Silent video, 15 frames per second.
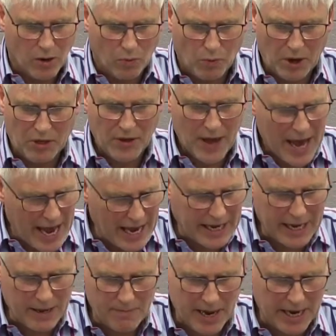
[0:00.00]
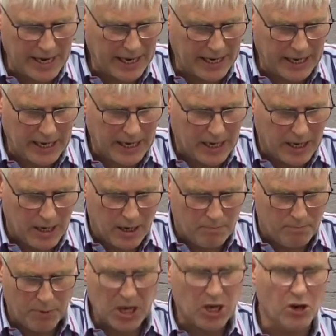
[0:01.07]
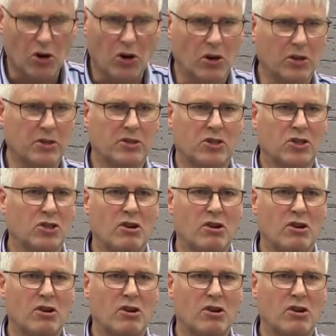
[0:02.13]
with any meaning beyond